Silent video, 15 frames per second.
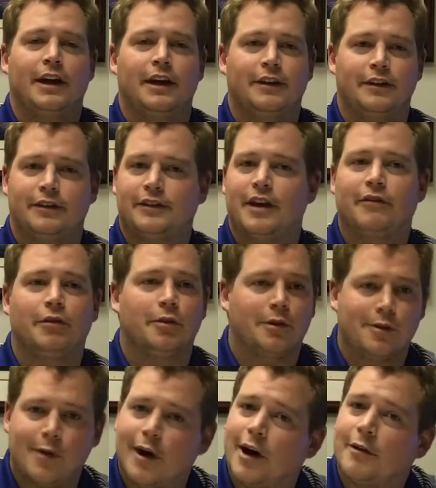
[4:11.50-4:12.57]
And there's several
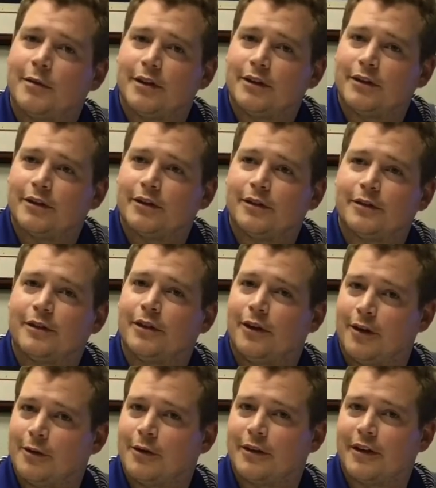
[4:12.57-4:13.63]
requirements
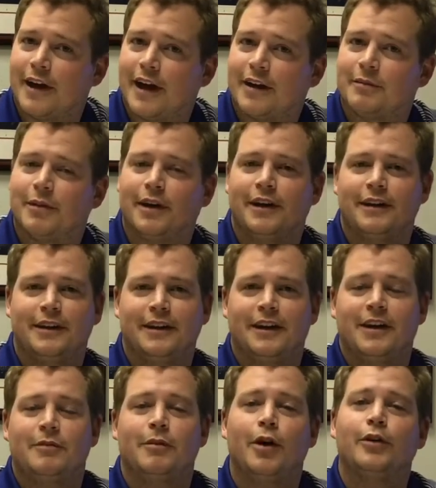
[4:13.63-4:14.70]
along with that, but
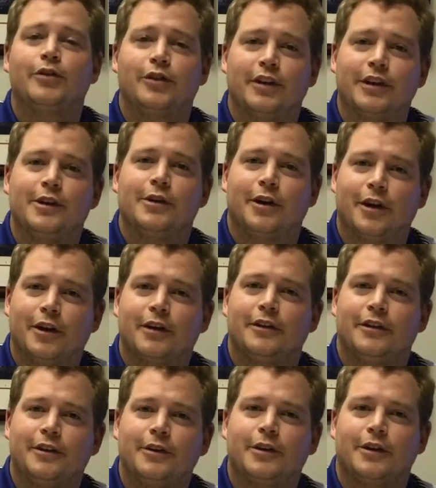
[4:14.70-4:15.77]
Mostly, you
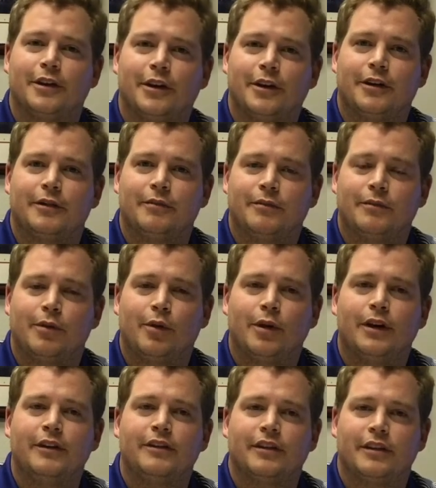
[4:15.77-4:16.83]
earn you can earn
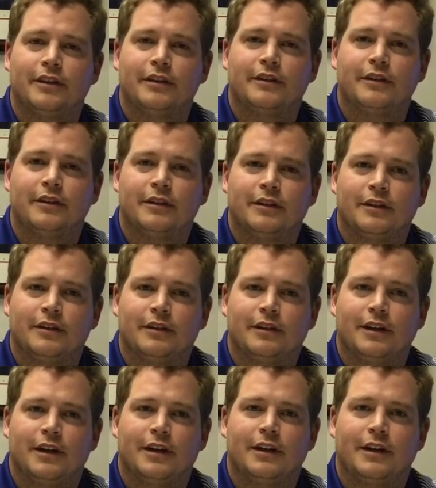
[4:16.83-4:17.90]
points and
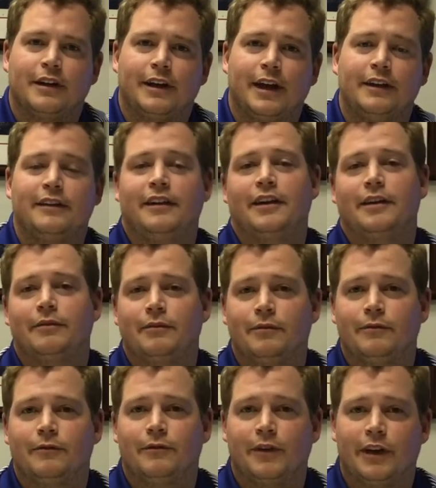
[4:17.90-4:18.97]
uh,
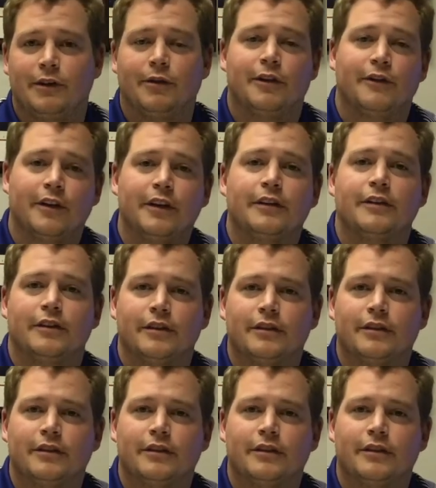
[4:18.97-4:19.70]
ATM fee refunds.